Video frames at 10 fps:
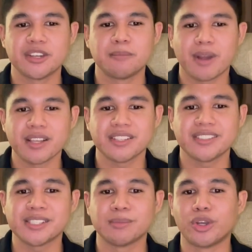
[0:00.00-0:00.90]
process
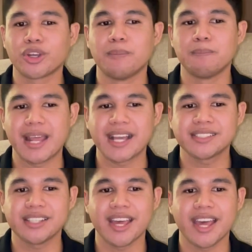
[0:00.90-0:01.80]
is more complex
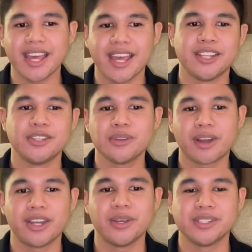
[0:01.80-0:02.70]
in
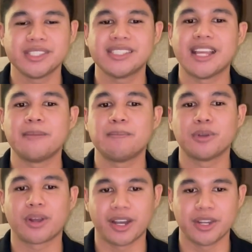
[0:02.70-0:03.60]
eukaryotes than
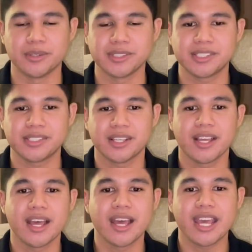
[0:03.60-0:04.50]
prokaryotes.
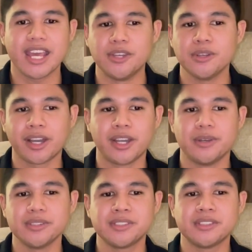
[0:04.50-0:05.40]
In
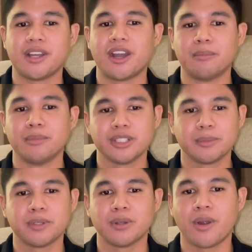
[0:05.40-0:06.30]
eukaryotes, there are
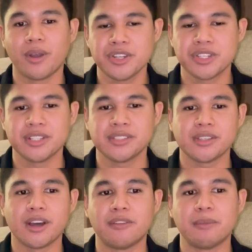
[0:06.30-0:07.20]
multiple origins
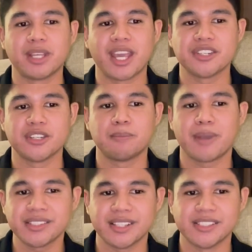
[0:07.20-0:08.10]
of replication
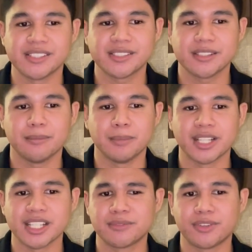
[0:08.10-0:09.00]
present, but
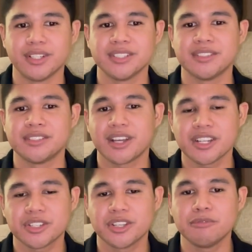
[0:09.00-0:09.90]
as for this
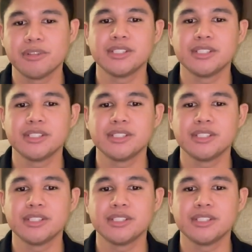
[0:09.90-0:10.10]
discussion, we'll